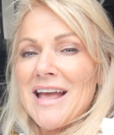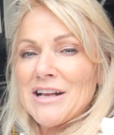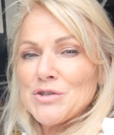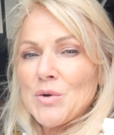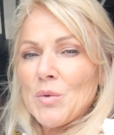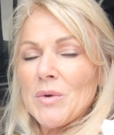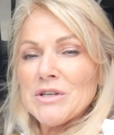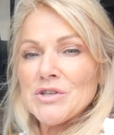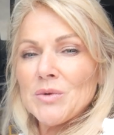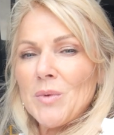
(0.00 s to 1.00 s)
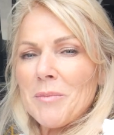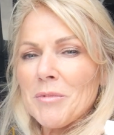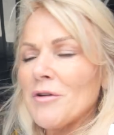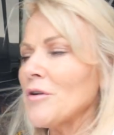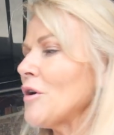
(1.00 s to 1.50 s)
the actual windshield
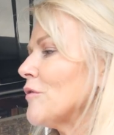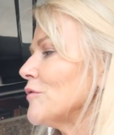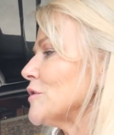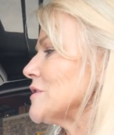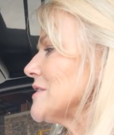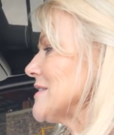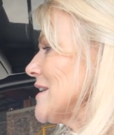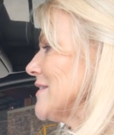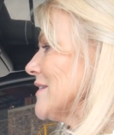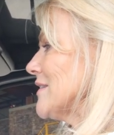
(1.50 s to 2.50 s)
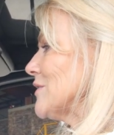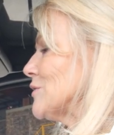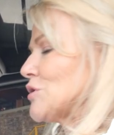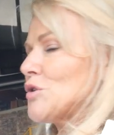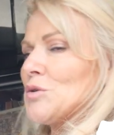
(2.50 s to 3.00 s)
wiper versus seeing the
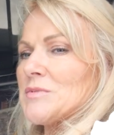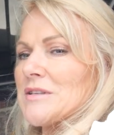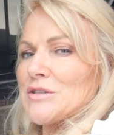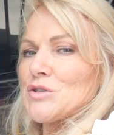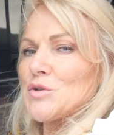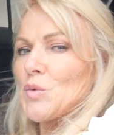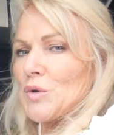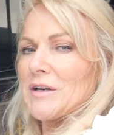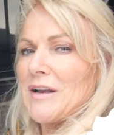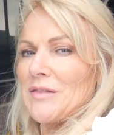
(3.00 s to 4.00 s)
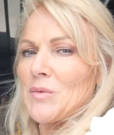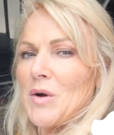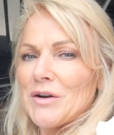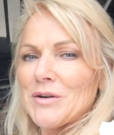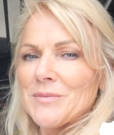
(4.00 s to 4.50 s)
little tubes that squirted out the
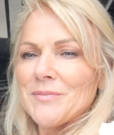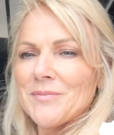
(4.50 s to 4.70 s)
water.